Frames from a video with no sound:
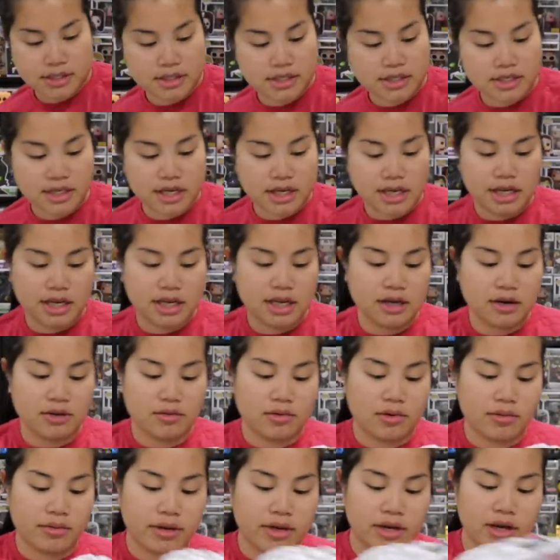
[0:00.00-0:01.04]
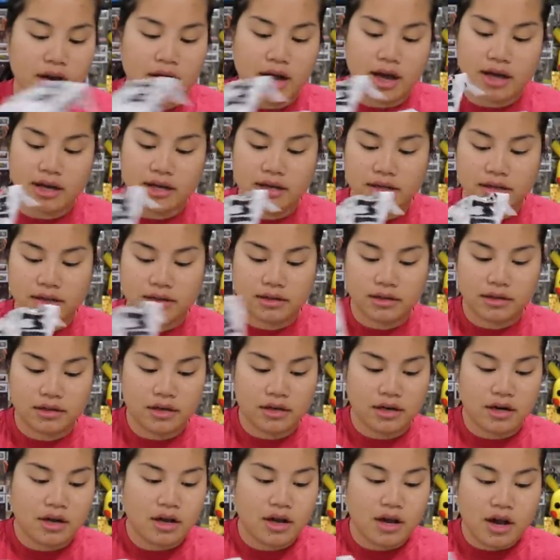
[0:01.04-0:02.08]
see what we got.
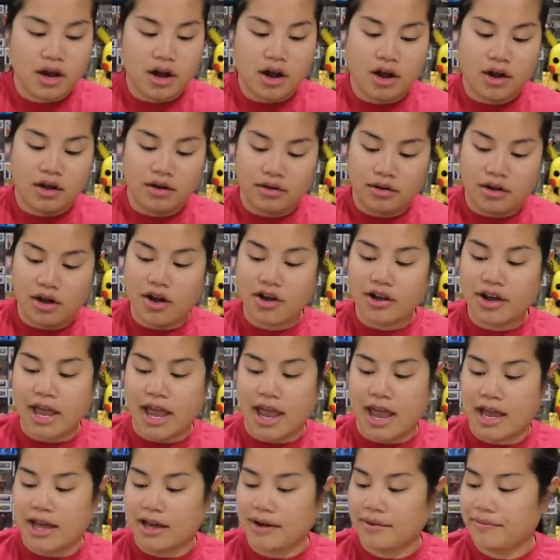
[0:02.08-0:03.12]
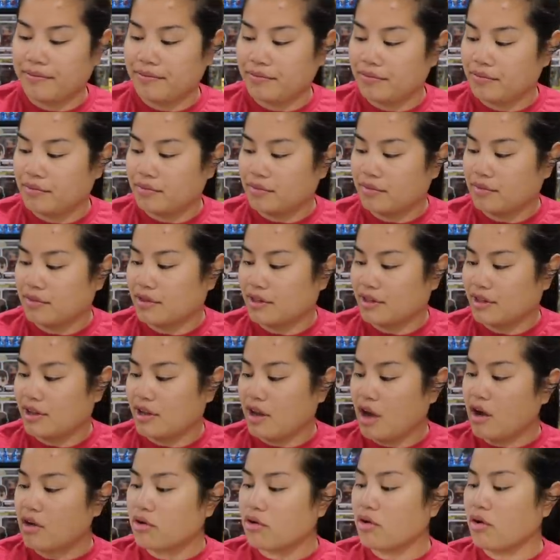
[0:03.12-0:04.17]
Okay.
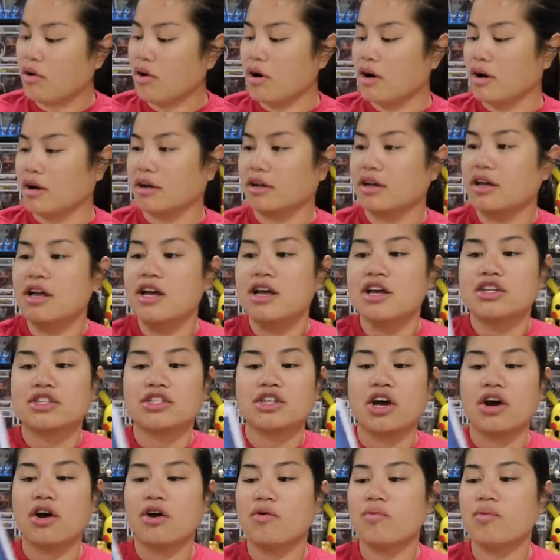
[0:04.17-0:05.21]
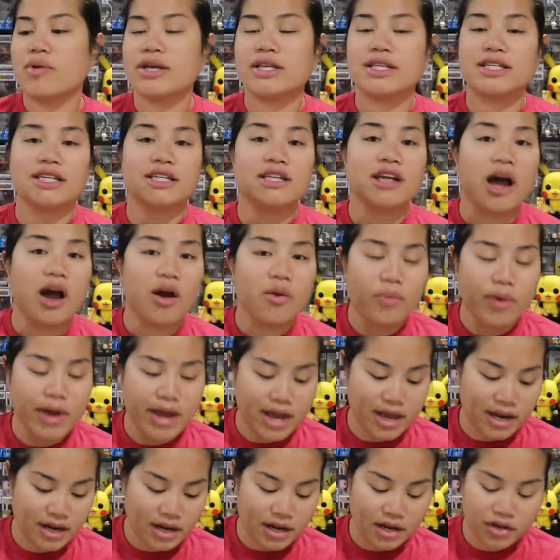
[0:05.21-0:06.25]
Oh, cool. So we did not
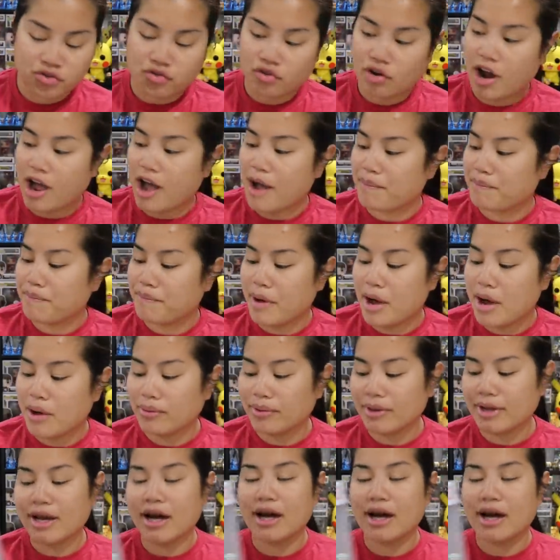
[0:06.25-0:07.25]
win a drop, but we